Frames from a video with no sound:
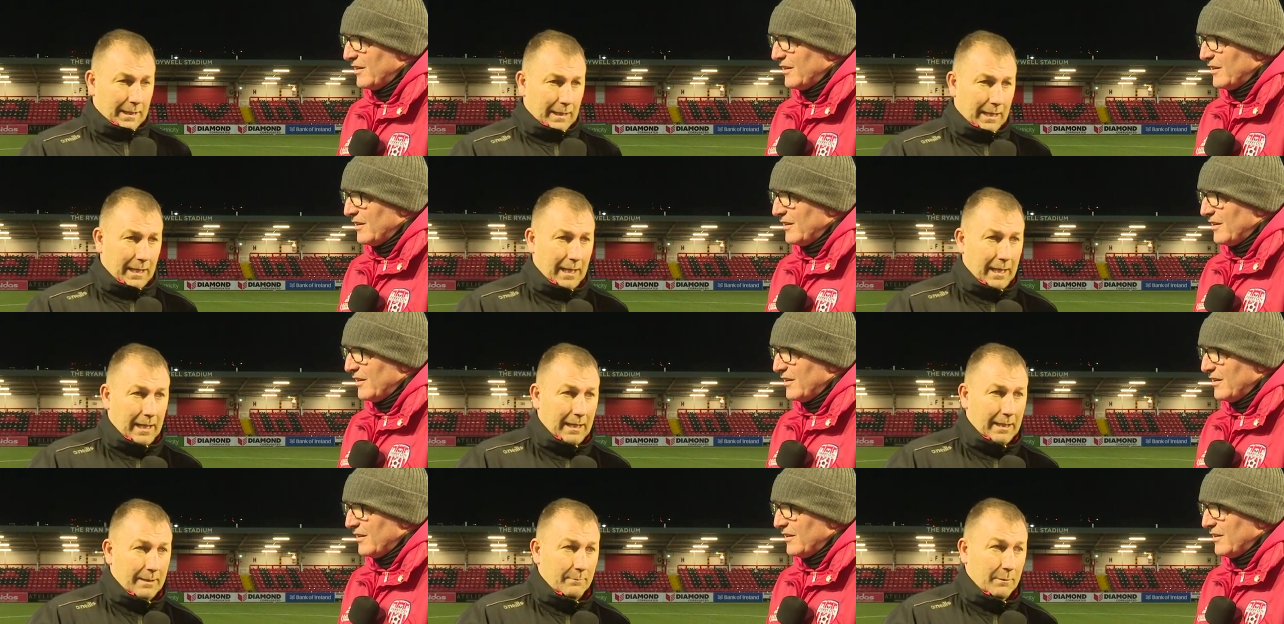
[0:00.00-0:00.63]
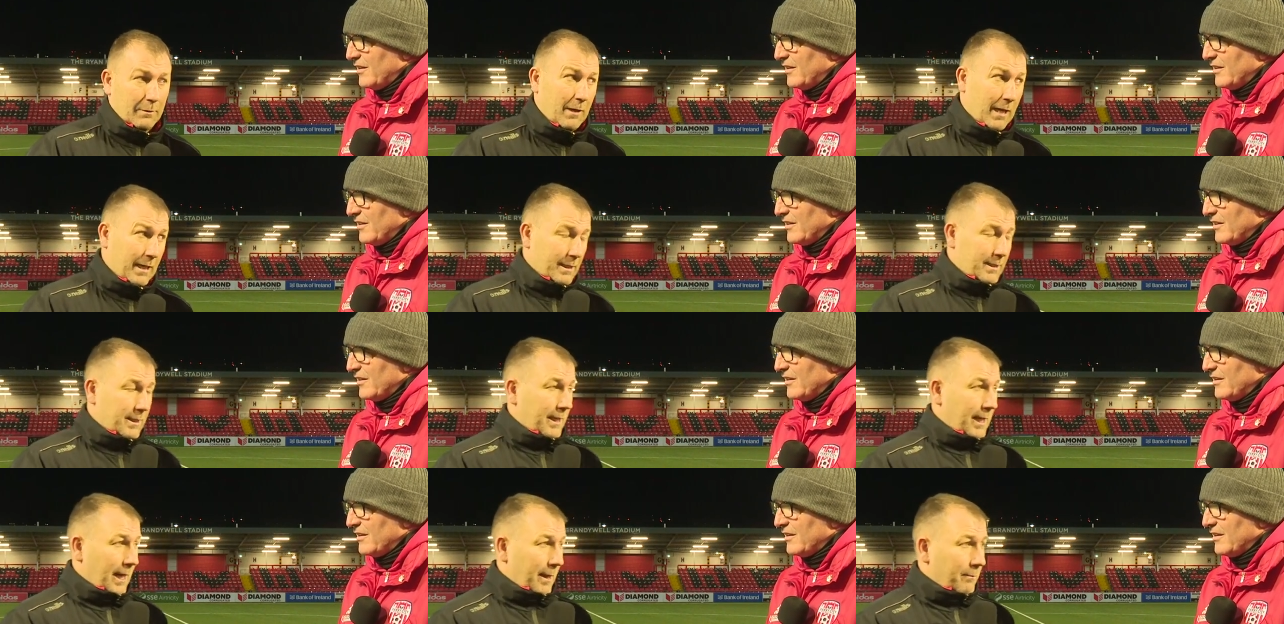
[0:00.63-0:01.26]
Speaker 1: um, credit
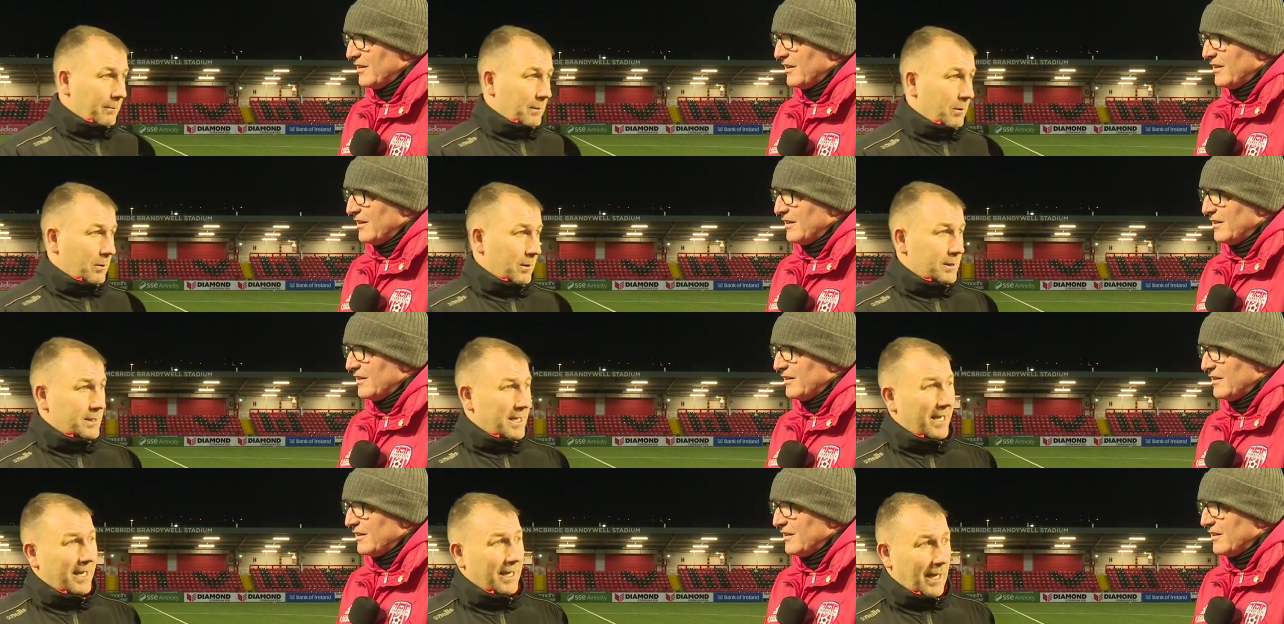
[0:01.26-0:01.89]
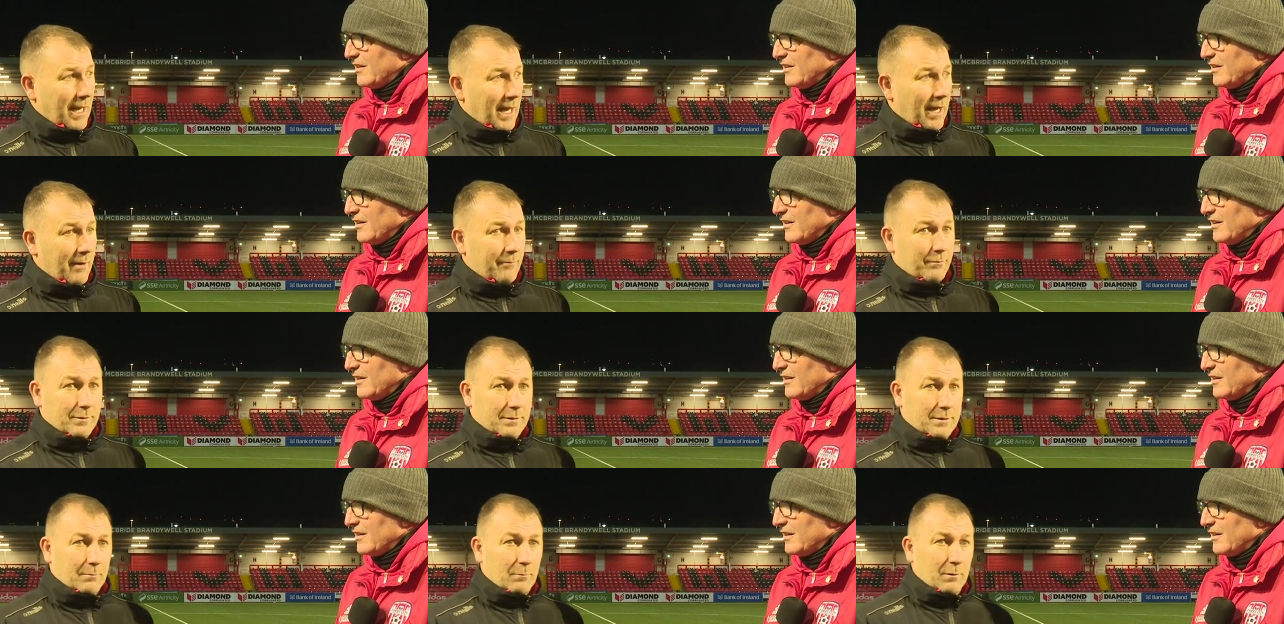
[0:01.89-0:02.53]
to them, your second half
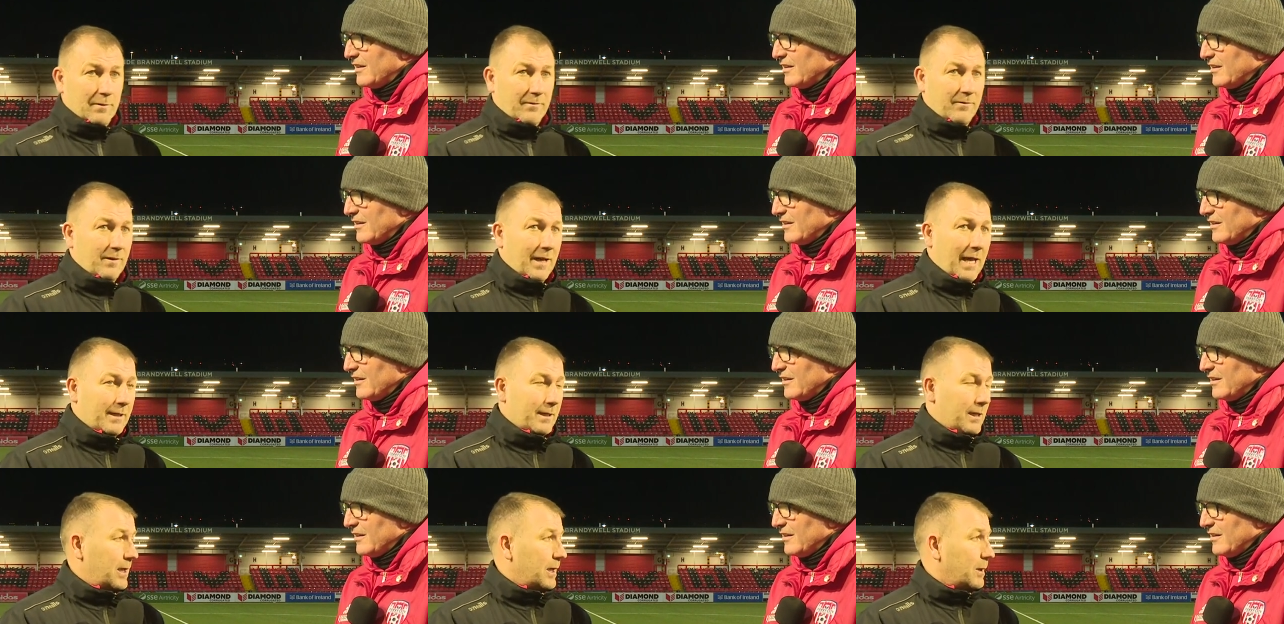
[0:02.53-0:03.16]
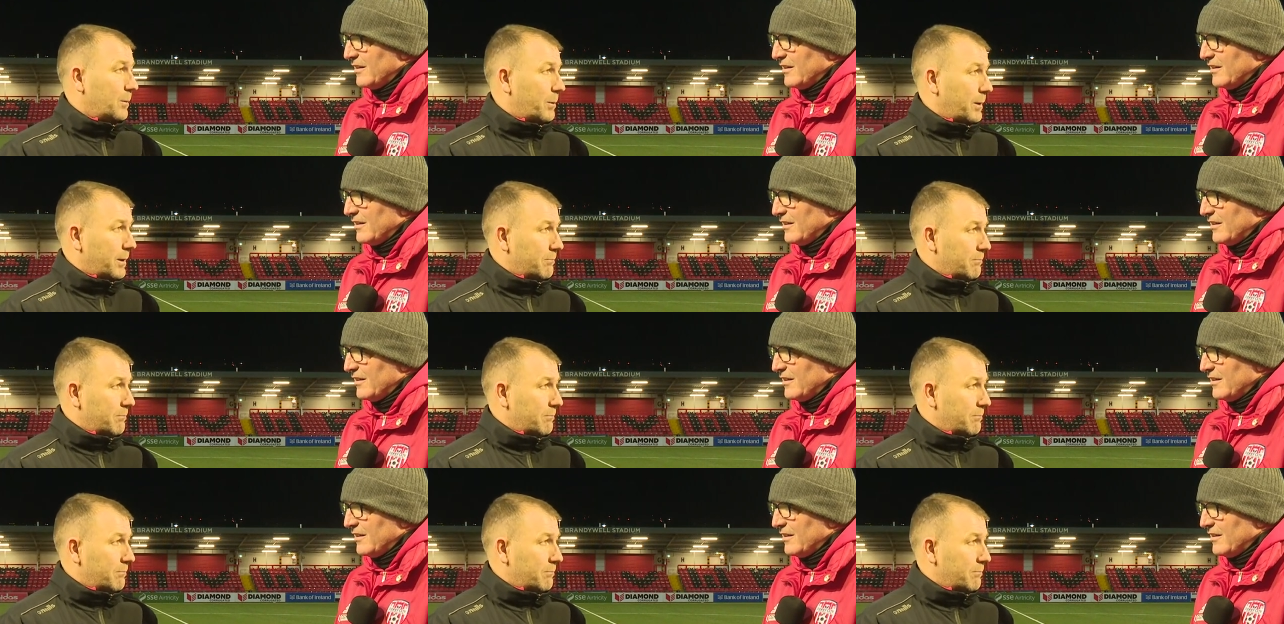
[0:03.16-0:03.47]
was, was flat a little bit.